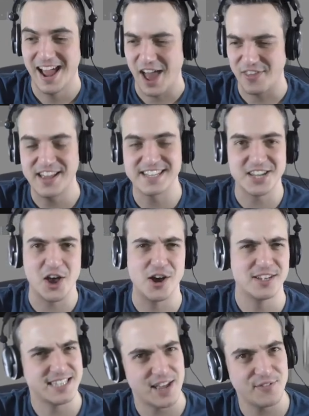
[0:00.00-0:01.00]
I think it's a her,
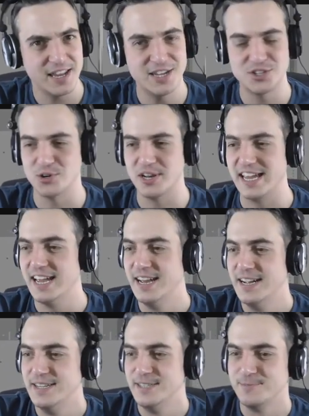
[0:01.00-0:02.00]
Stephanie, surely.
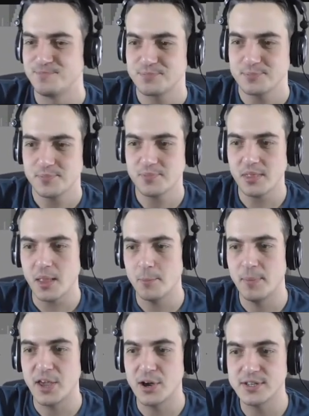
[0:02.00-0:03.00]

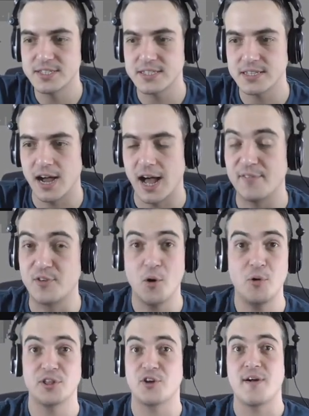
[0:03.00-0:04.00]
Because I've got
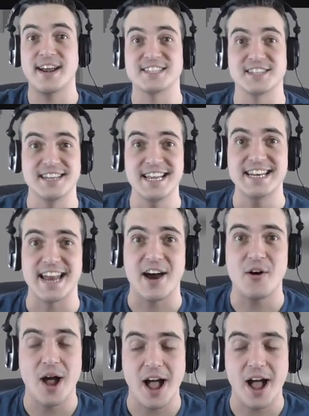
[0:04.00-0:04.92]
all the credits I need now.